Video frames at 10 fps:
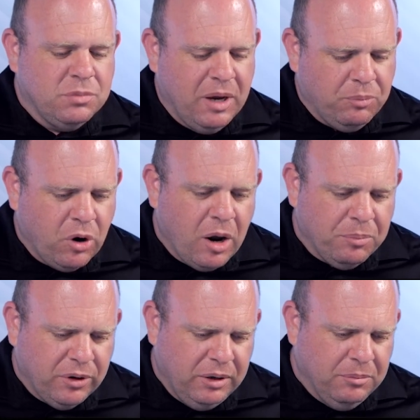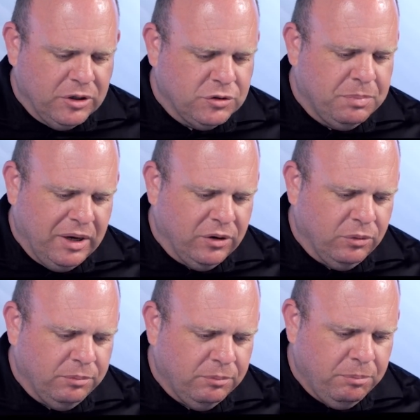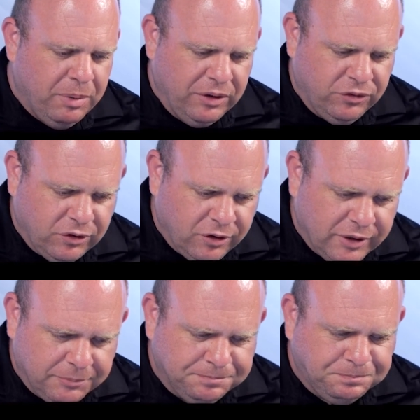my property much better based on it.